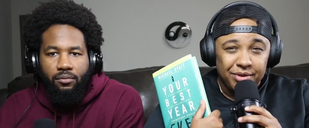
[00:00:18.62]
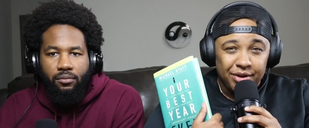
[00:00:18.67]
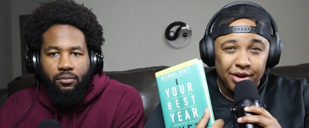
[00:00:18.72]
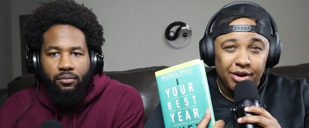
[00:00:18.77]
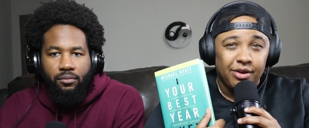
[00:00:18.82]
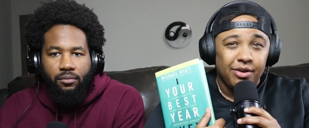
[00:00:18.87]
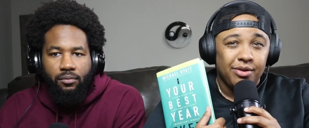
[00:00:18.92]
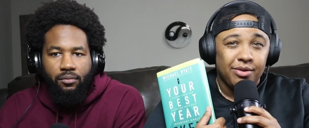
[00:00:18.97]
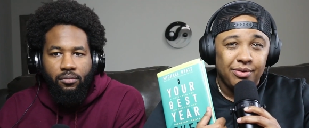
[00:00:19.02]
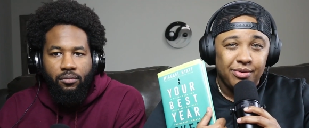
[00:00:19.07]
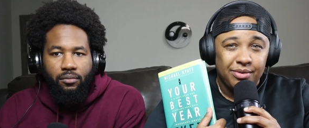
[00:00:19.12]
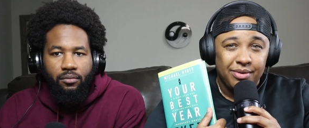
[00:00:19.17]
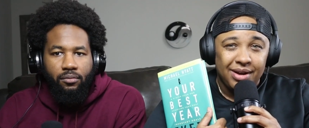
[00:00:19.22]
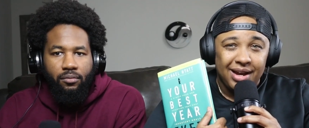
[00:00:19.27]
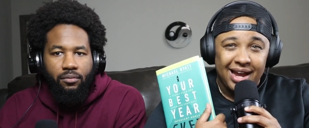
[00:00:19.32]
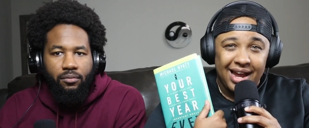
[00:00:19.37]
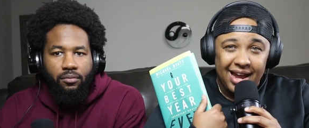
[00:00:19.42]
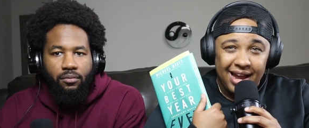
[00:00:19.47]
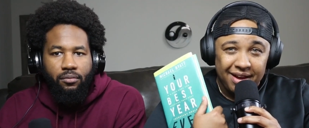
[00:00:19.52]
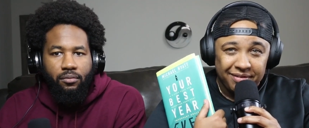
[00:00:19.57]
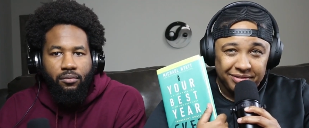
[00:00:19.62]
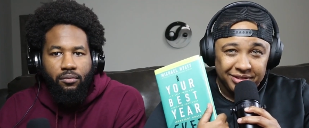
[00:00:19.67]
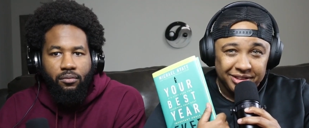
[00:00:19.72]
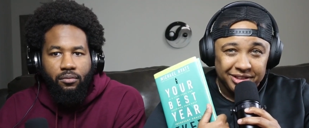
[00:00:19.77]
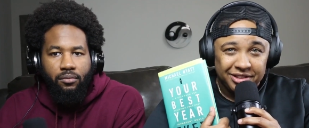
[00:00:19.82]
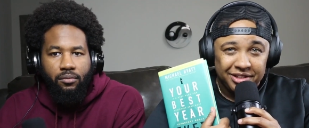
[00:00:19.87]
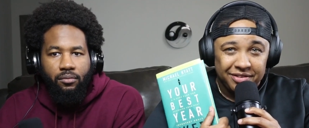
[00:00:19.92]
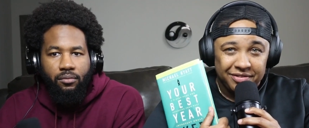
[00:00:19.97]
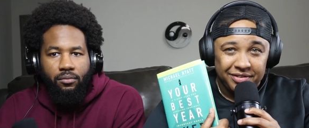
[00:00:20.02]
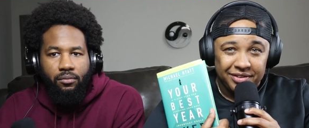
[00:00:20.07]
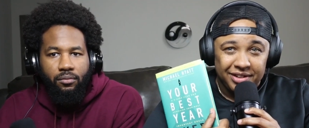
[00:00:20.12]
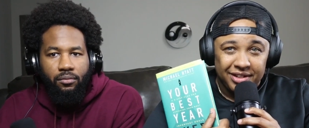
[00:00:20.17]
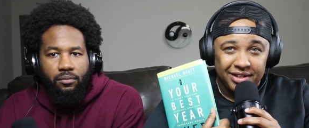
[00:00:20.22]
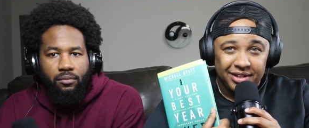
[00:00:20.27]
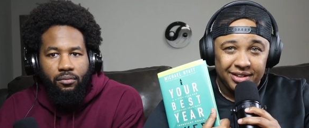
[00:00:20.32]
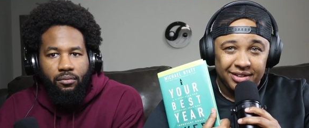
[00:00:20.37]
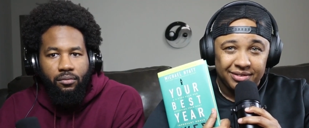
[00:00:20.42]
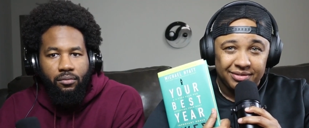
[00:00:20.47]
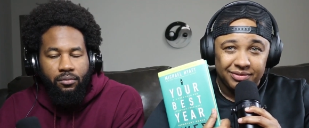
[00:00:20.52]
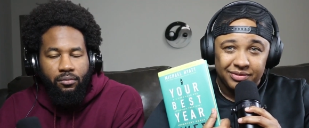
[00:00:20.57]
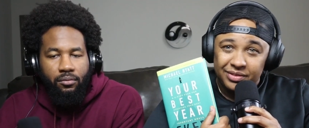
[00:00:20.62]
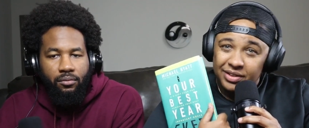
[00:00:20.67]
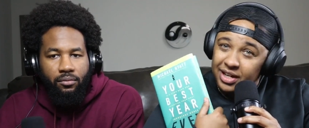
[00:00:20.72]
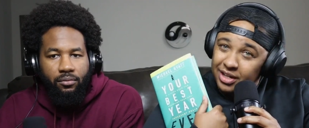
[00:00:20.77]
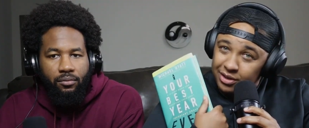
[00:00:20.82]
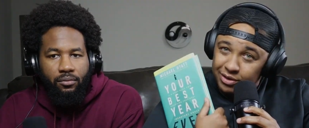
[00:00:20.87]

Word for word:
Speaker 1: Protect your peace. Protect your